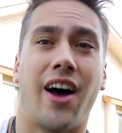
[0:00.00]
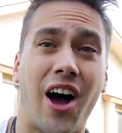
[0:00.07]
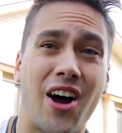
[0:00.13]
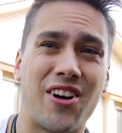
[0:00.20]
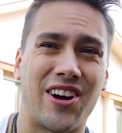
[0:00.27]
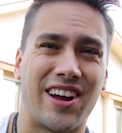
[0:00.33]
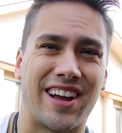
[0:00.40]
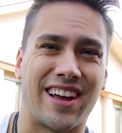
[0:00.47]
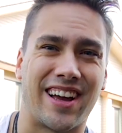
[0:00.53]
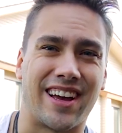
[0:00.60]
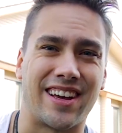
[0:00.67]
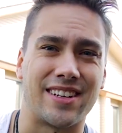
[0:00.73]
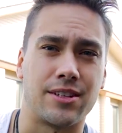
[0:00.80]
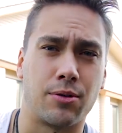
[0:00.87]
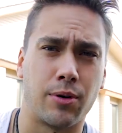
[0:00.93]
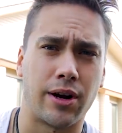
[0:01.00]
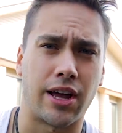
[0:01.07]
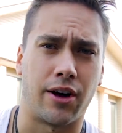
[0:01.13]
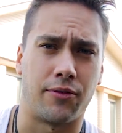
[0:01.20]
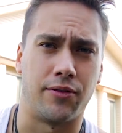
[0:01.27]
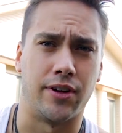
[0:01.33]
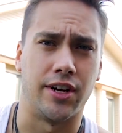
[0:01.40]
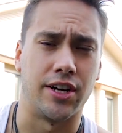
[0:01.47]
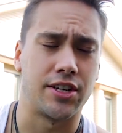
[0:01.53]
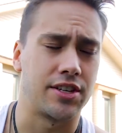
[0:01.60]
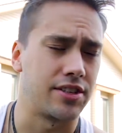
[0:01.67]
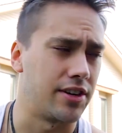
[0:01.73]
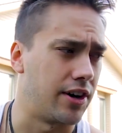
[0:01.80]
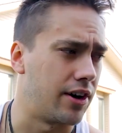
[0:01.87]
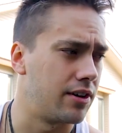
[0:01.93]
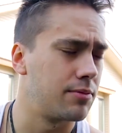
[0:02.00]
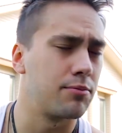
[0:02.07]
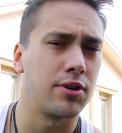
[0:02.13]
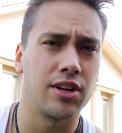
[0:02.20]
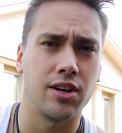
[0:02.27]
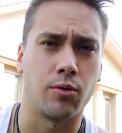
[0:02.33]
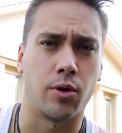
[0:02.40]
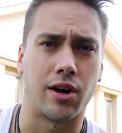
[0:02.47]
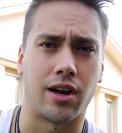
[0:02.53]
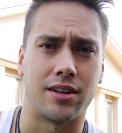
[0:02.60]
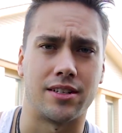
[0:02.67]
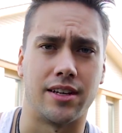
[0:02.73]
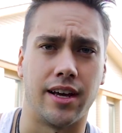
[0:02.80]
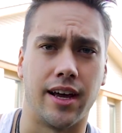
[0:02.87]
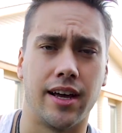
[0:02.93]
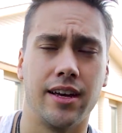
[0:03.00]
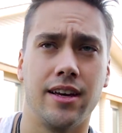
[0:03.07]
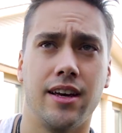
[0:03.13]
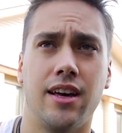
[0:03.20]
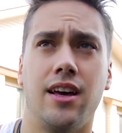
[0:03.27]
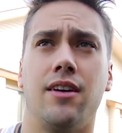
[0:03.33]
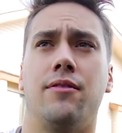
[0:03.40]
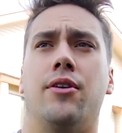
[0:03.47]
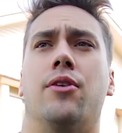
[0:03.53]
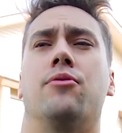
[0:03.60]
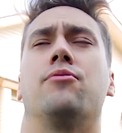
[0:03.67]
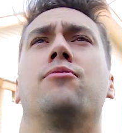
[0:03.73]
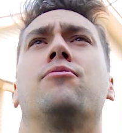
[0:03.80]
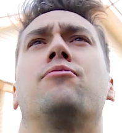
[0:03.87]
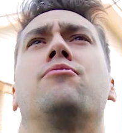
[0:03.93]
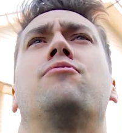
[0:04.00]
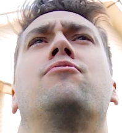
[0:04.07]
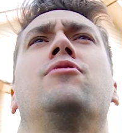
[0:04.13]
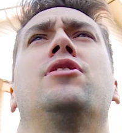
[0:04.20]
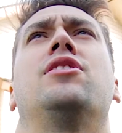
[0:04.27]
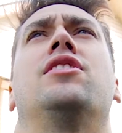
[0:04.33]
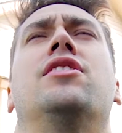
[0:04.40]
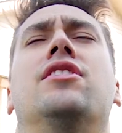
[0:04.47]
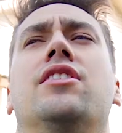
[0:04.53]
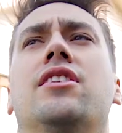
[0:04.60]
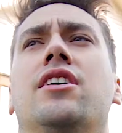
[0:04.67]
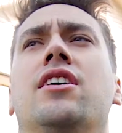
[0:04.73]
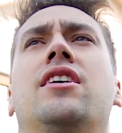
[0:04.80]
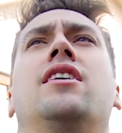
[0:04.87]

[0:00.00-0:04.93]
Alright guys, workout finished, so pretty good workout today. Felt really good.